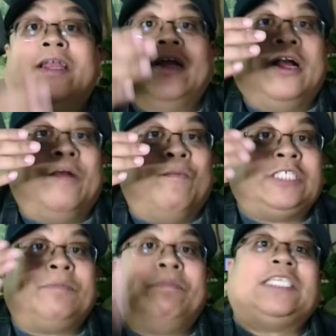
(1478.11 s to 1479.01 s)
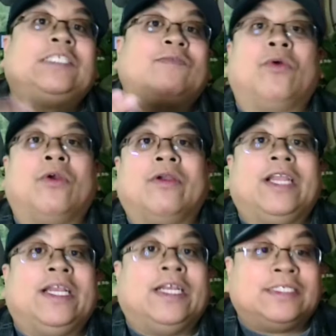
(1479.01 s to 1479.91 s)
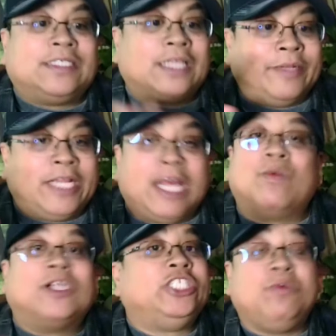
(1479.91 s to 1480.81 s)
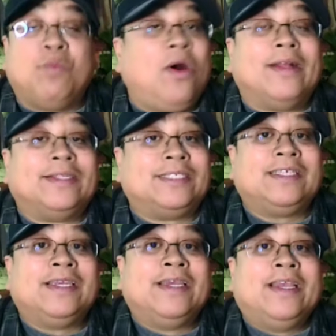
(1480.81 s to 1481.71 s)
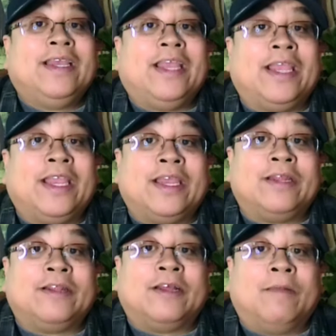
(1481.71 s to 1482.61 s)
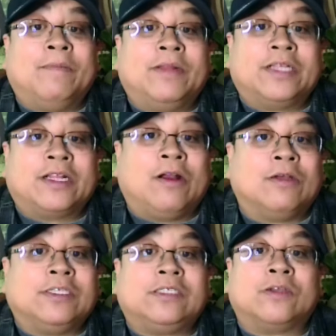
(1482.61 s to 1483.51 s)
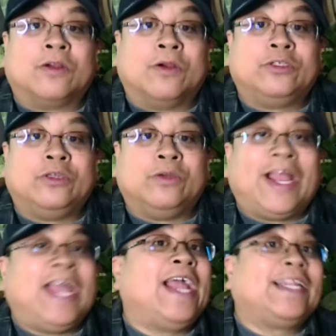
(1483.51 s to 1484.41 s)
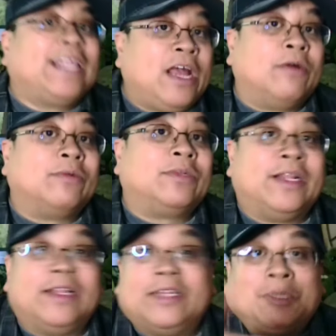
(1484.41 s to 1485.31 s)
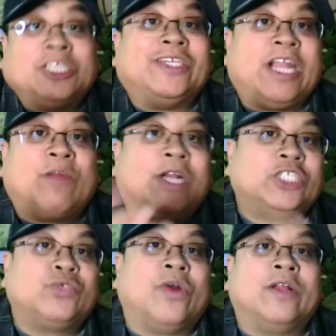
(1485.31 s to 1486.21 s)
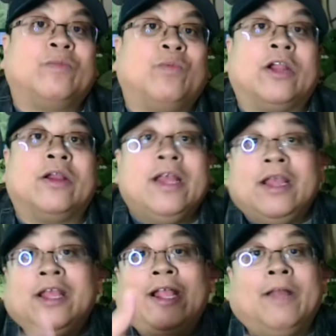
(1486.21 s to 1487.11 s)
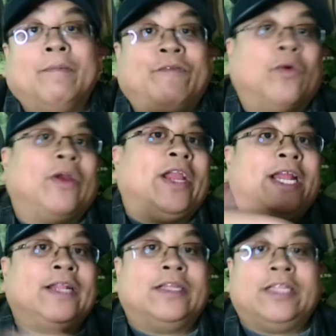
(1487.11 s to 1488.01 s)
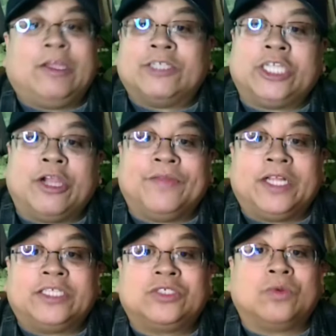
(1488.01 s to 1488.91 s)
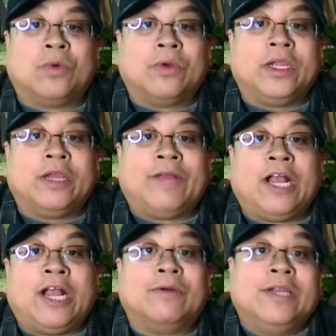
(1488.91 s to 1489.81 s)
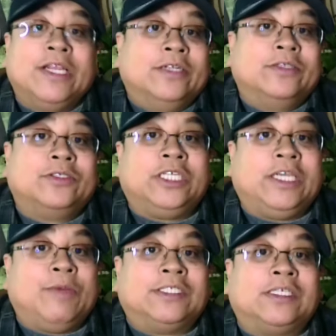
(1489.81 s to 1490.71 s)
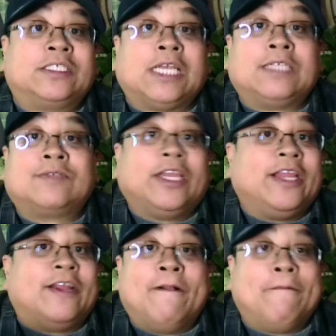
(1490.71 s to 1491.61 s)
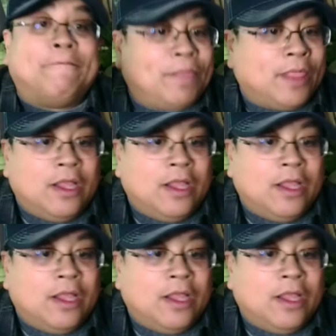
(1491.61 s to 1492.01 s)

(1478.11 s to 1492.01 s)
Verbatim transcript: um, what's best for her is um, not what she wants. and um, it, it causes her to act out, and especially that restaurant where um, beforehand uh, they were sharing that story of how she was successfully um,